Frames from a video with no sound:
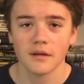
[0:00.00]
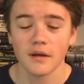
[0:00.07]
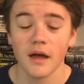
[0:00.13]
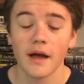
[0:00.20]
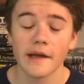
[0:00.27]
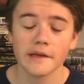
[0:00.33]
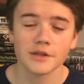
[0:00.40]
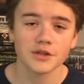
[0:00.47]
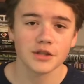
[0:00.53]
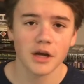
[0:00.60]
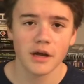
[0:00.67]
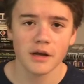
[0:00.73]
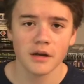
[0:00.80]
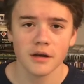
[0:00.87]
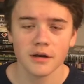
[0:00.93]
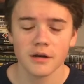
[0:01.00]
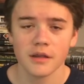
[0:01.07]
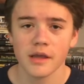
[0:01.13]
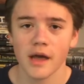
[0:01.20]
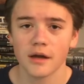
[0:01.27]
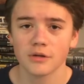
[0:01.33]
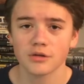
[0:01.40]
Hi, it's John here to do
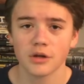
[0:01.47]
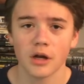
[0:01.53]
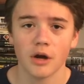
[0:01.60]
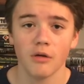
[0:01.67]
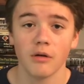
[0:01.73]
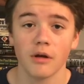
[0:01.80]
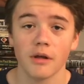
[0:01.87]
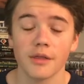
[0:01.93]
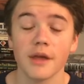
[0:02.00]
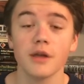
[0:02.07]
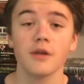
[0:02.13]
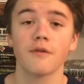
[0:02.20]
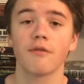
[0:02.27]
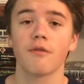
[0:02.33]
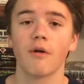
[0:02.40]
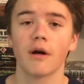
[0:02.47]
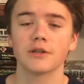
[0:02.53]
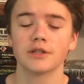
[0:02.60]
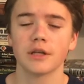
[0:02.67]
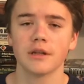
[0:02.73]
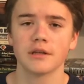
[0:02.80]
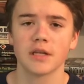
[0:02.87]
the outro. Thank you for
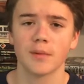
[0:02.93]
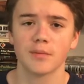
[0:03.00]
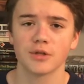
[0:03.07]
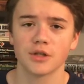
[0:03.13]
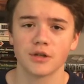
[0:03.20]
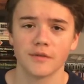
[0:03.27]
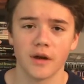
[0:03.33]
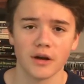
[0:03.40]
watching this episode of